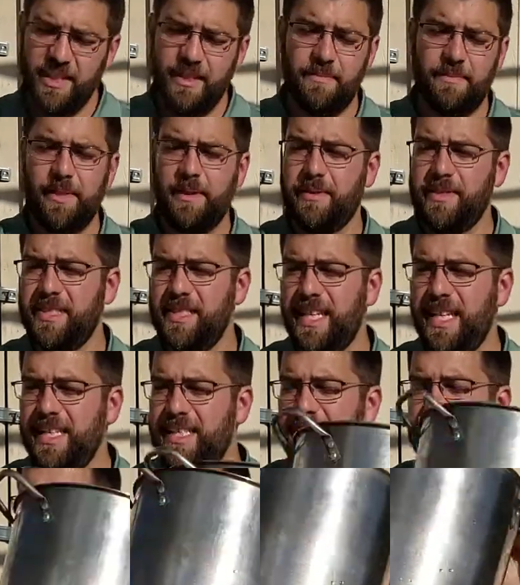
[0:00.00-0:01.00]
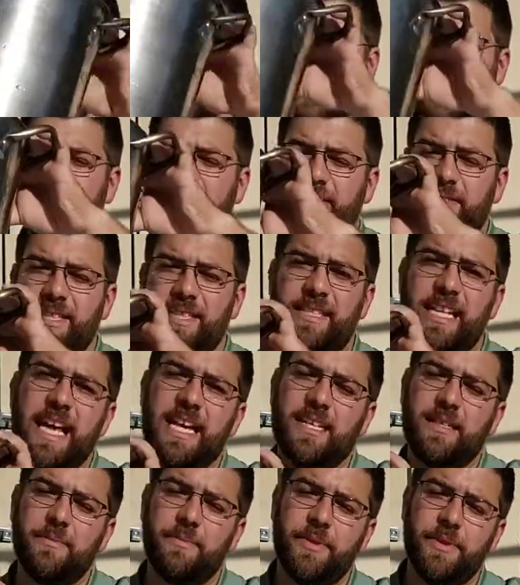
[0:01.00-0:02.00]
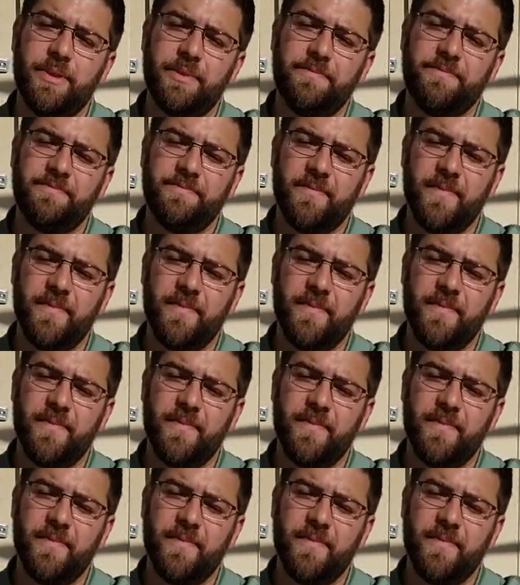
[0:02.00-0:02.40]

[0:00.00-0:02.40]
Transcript: But what's nice is they're relatively stackable.